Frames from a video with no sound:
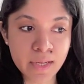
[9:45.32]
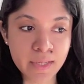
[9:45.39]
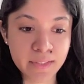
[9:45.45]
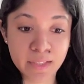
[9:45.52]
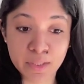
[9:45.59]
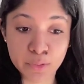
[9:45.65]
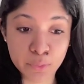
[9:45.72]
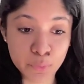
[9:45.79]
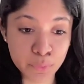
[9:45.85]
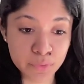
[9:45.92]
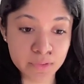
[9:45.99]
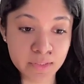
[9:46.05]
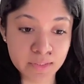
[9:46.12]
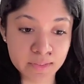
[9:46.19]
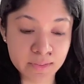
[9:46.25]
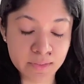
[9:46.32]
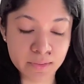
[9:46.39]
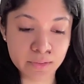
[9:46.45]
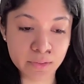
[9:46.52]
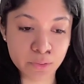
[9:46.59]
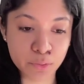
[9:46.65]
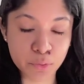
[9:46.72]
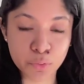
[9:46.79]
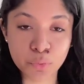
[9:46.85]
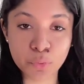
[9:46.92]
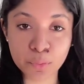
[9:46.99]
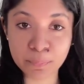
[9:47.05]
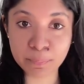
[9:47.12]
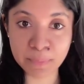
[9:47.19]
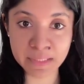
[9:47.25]
And I use this
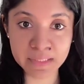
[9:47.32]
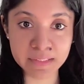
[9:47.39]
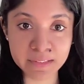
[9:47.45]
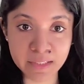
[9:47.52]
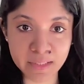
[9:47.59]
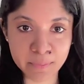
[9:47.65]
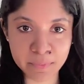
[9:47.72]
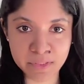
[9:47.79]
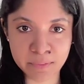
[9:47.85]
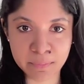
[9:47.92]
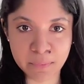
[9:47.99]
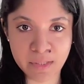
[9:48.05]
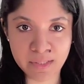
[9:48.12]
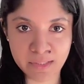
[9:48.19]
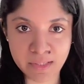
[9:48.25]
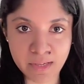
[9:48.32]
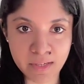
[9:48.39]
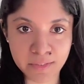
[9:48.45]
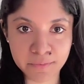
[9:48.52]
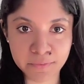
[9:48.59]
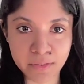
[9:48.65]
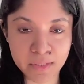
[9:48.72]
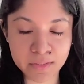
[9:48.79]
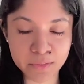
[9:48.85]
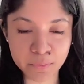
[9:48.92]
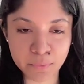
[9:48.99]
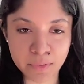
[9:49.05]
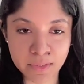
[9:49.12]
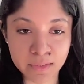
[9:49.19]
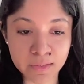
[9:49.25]
tool many times in my life as
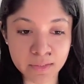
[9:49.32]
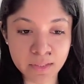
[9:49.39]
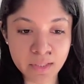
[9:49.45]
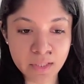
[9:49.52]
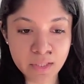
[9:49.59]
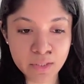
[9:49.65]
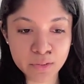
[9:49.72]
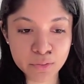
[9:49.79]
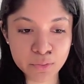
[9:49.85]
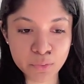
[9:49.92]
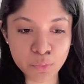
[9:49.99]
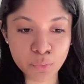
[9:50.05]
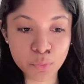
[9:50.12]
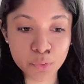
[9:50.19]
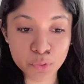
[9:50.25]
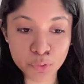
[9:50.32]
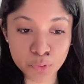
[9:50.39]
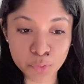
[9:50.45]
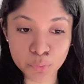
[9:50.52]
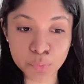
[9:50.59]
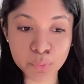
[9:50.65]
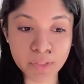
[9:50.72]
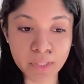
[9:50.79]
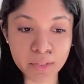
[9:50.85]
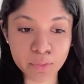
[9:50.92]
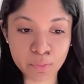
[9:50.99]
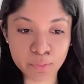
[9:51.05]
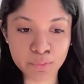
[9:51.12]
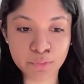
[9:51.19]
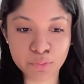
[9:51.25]
well. So you can
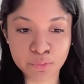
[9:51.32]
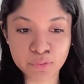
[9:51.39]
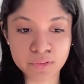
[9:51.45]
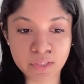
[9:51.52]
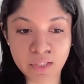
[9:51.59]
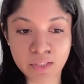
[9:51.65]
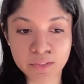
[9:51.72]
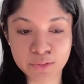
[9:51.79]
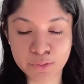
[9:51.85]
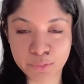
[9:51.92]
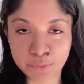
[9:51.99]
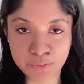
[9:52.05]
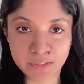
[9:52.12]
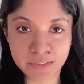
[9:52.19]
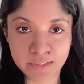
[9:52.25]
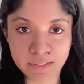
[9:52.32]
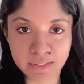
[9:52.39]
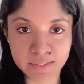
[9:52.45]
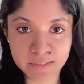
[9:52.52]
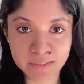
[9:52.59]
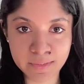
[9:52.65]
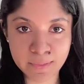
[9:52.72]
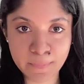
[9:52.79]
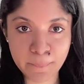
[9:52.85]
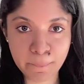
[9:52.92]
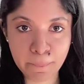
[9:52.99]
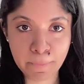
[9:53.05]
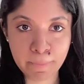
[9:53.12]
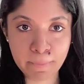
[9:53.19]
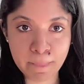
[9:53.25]
also start using it.
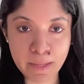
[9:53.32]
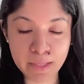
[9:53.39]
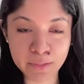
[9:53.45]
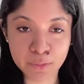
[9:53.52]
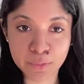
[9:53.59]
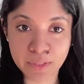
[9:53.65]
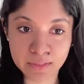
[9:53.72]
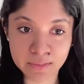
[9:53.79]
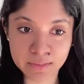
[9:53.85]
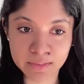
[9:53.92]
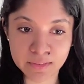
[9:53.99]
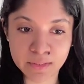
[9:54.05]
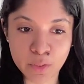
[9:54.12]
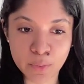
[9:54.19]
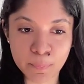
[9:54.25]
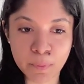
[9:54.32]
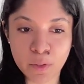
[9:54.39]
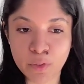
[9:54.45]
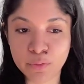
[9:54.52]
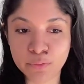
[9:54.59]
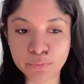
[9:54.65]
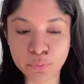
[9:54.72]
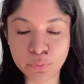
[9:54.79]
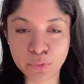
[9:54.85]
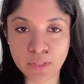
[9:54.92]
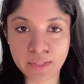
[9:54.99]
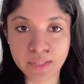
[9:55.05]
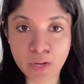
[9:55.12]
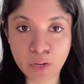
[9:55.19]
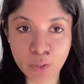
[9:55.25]
And you can see how powerful
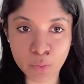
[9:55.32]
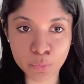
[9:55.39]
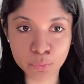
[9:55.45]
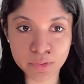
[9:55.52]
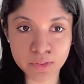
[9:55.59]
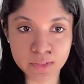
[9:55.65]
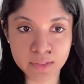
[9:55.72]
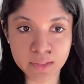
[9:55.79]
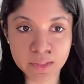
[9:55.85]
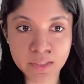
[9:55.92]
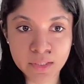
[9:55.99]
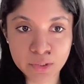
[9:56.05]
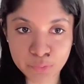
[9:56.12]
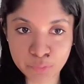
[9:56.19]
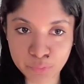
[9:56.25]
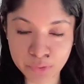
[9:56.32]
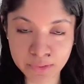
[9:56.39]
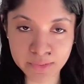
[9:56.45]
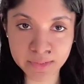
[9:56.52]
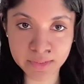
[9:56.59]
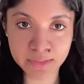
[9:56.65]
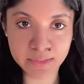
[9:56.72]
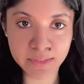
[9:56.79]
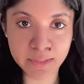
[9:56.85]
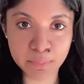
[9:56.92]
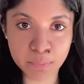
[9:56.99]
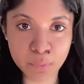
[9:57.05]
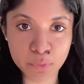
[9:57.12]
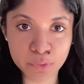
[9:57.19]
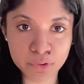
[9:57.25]
and how the triggered
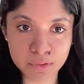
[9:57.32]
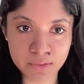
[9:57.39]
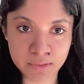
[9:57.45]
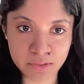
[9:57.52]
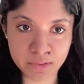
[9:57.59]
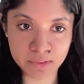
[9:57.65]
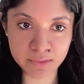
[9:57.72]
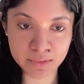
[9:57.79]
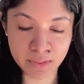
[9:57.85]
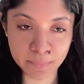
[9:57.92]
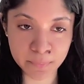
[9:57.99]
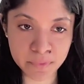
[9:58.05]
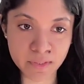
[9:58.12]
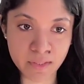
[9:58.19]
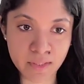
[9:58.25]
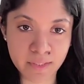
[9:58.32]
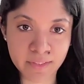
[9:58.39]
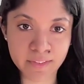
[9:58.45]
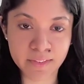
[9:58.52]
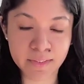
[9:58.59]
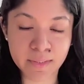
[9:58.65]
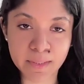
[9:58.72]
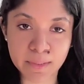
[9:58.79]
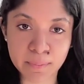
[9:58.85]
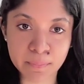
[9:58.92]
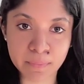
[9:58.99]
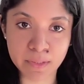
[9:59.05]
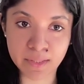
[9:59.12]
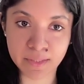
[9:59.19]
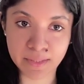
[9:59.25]
emotion just subside in
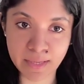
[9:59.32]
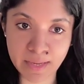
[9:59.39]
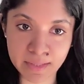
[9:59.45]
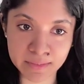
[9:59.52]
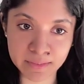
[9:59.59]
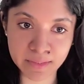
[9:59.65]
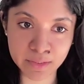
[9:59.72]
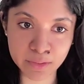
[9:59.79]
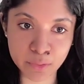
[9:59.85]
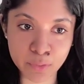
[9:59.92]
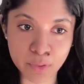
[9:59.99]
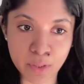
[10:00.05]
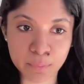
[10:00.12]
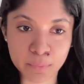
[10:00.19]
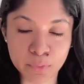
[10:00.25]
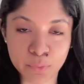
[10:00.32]
life, and then you come